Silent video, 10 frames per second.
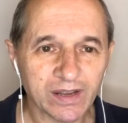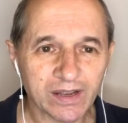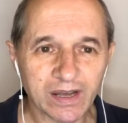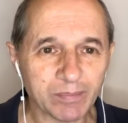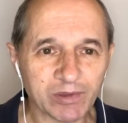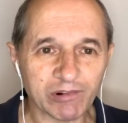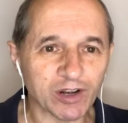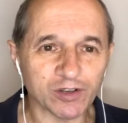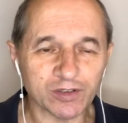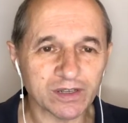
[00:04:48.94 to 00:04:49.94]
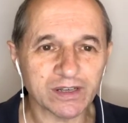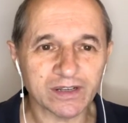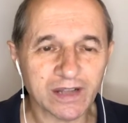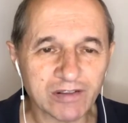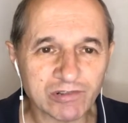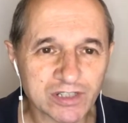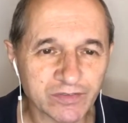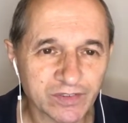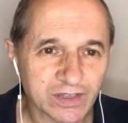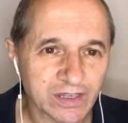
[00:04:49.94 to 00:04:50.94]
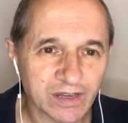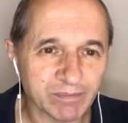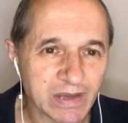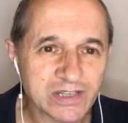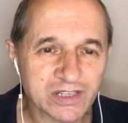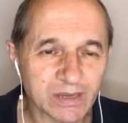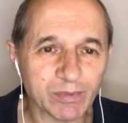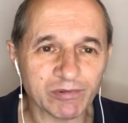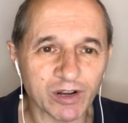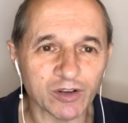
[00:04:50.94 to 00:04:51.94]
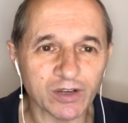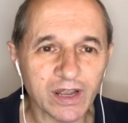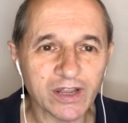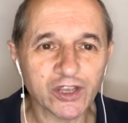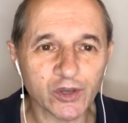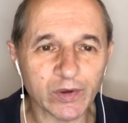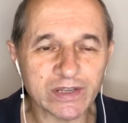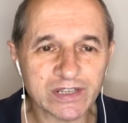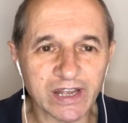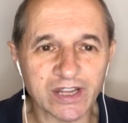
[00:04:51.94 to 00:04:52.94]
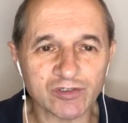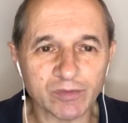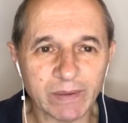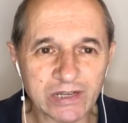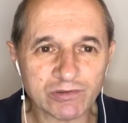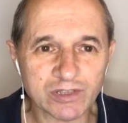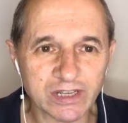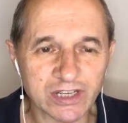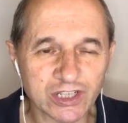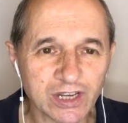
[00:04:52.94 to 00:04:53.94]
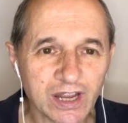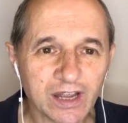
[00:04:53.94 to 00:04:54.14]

up the road, hundreds of meters up the road queuing to get into a petrol station.